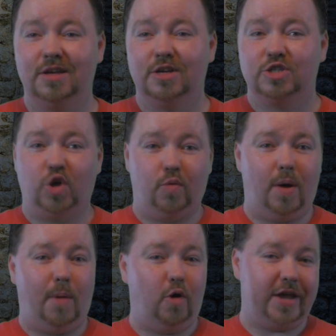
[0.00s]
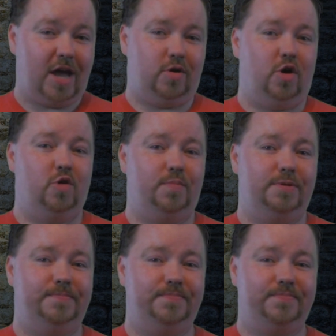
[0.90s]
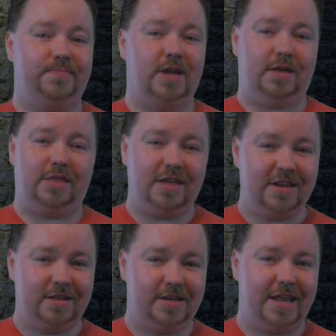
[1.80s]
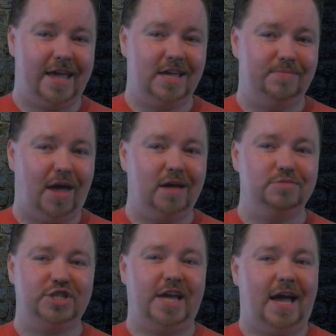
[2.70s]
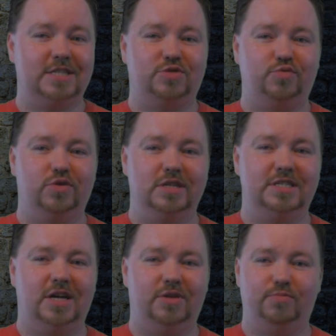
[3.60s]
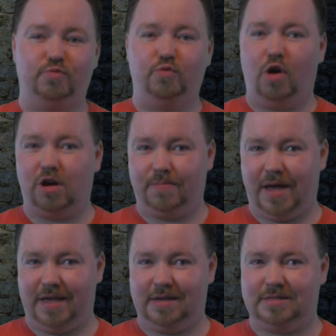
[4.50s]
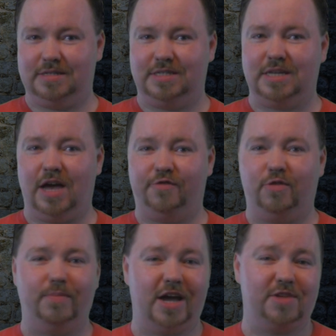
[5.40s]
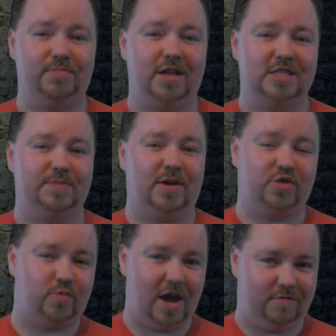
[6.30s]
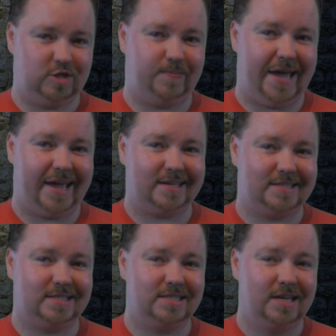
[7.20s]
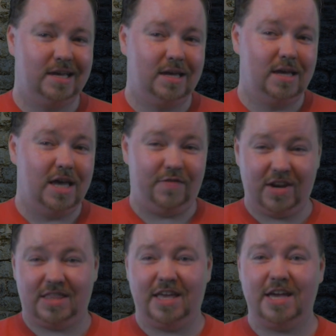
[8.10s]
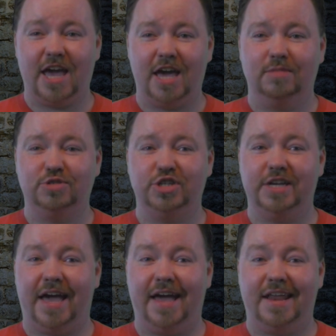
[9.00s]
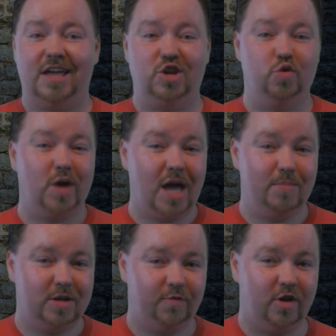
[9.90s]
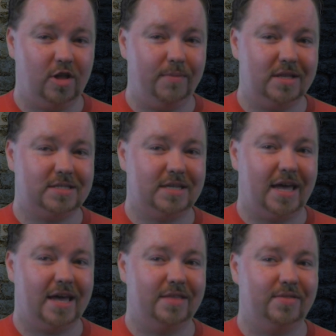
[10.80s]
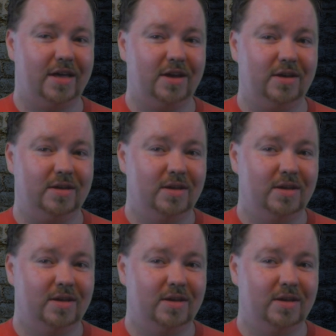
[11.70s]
So I'm holding out hope. At the end of the day, AMG hasn't really done wrong by us, aside from my complaints about the Rivals packs. If anything, AMG had a new game in development, and they